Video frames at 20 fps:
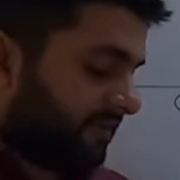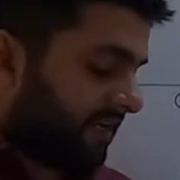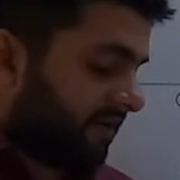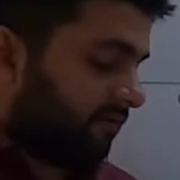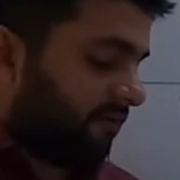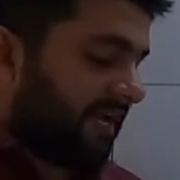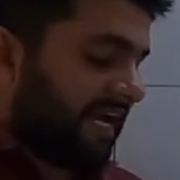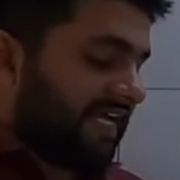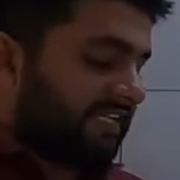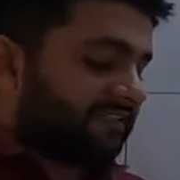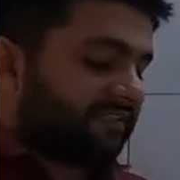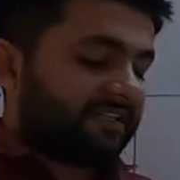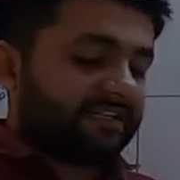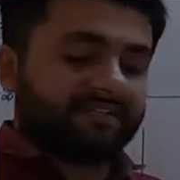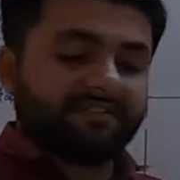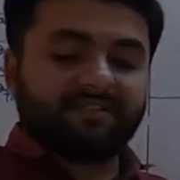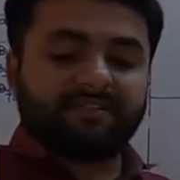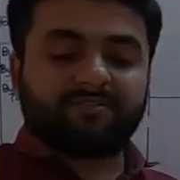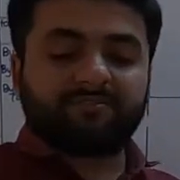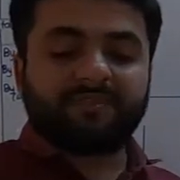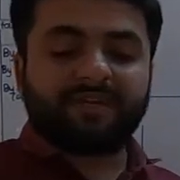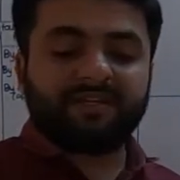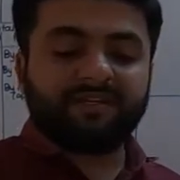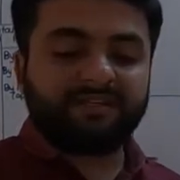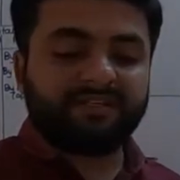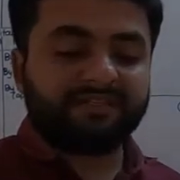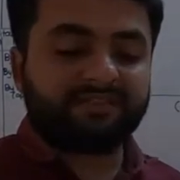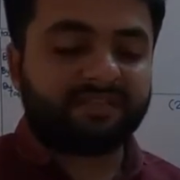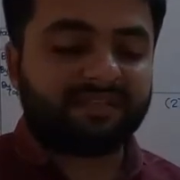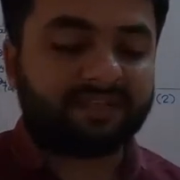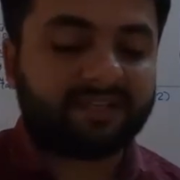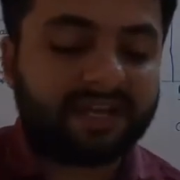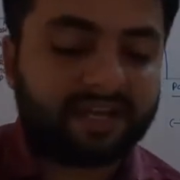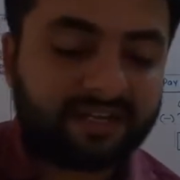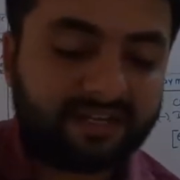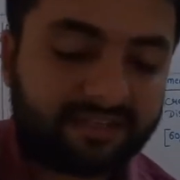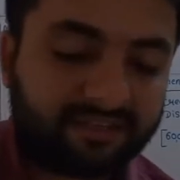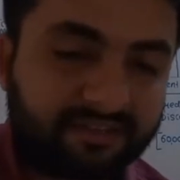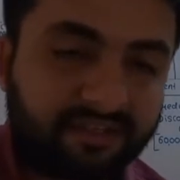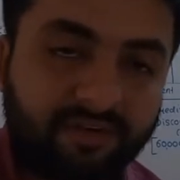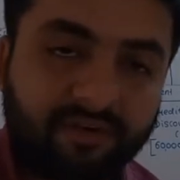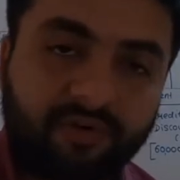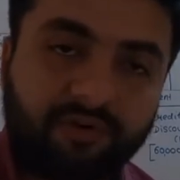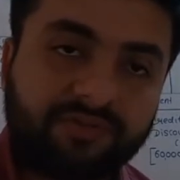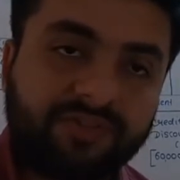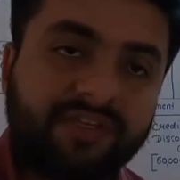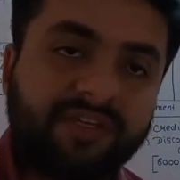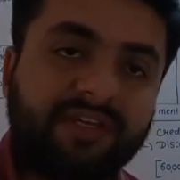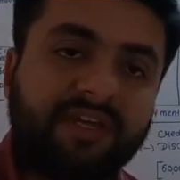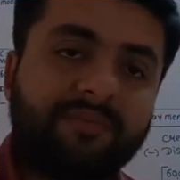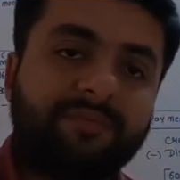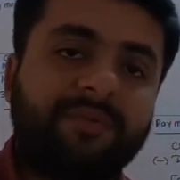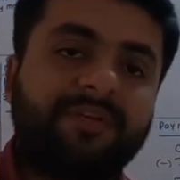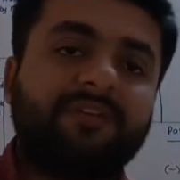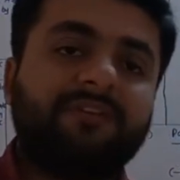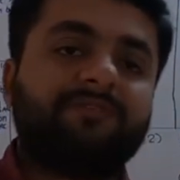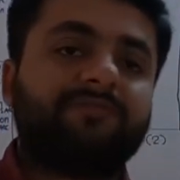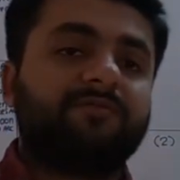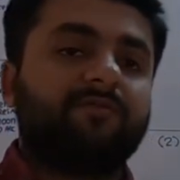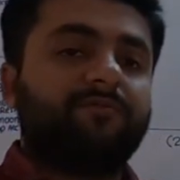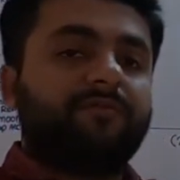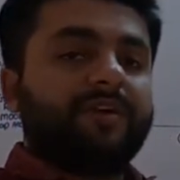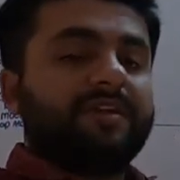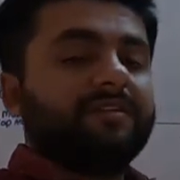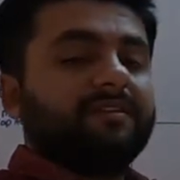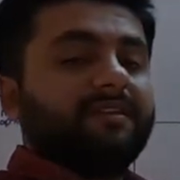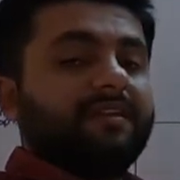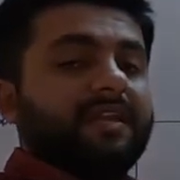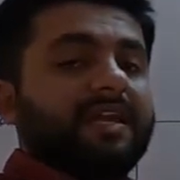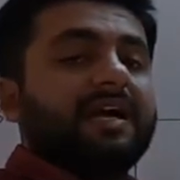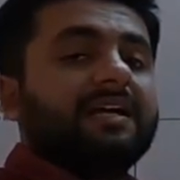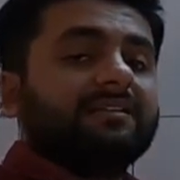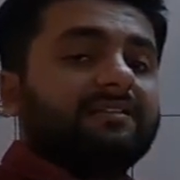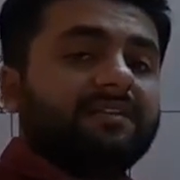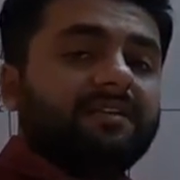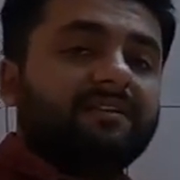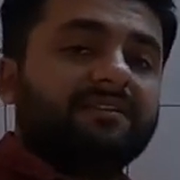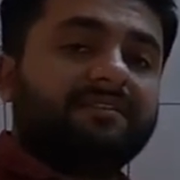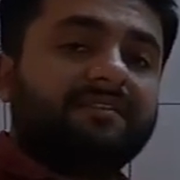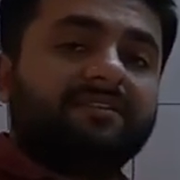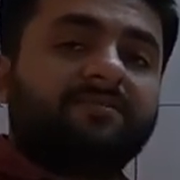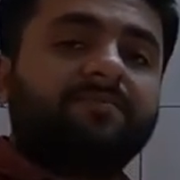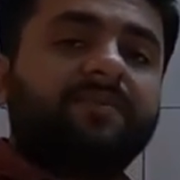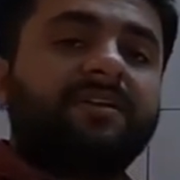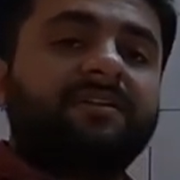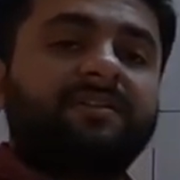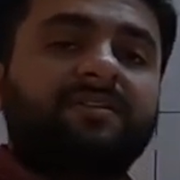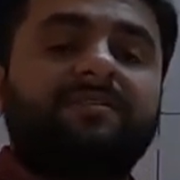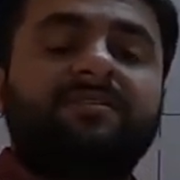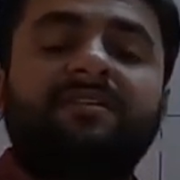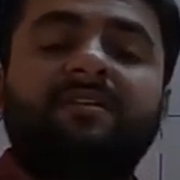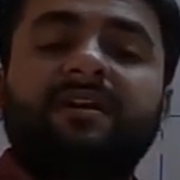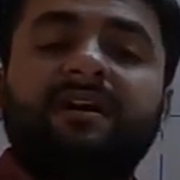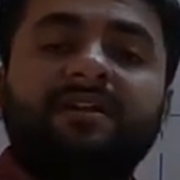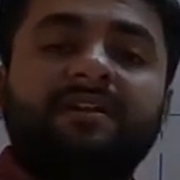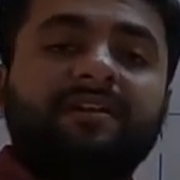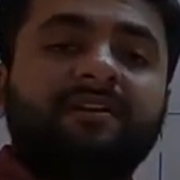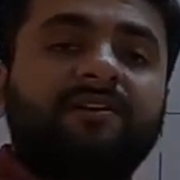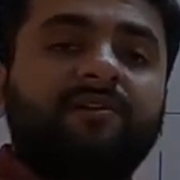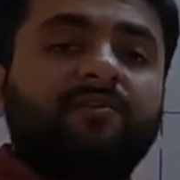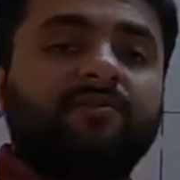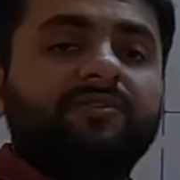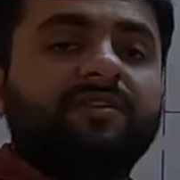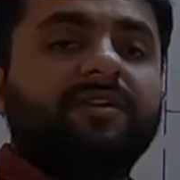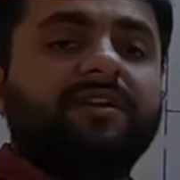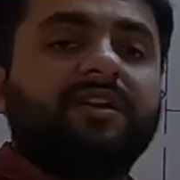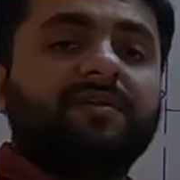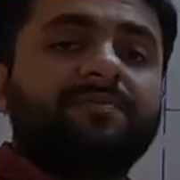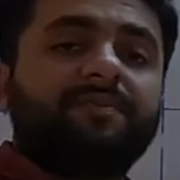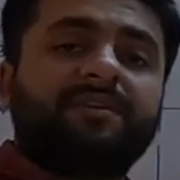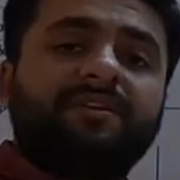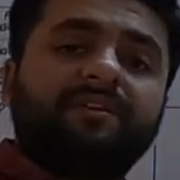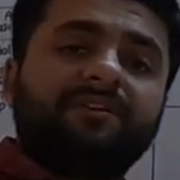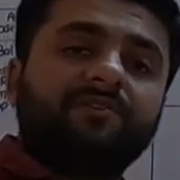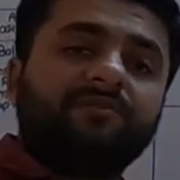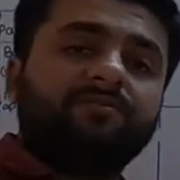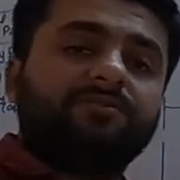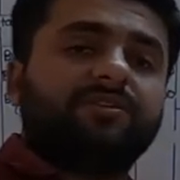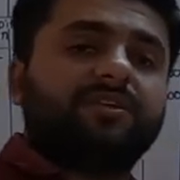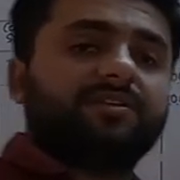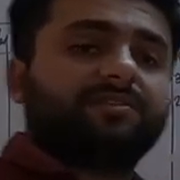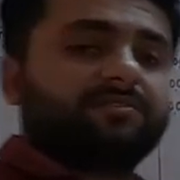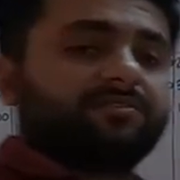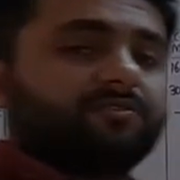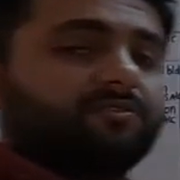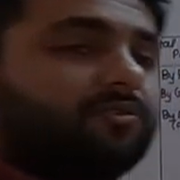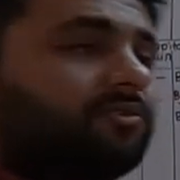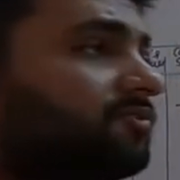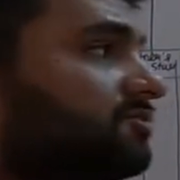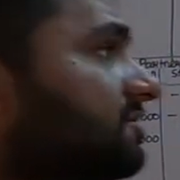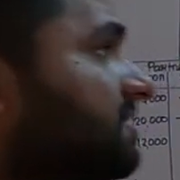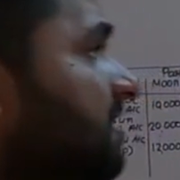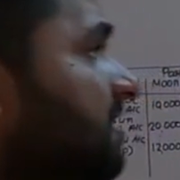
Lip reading: Now last adjustment is regarding the closing capital. So when the last adjustment is regarding closing capital, you just close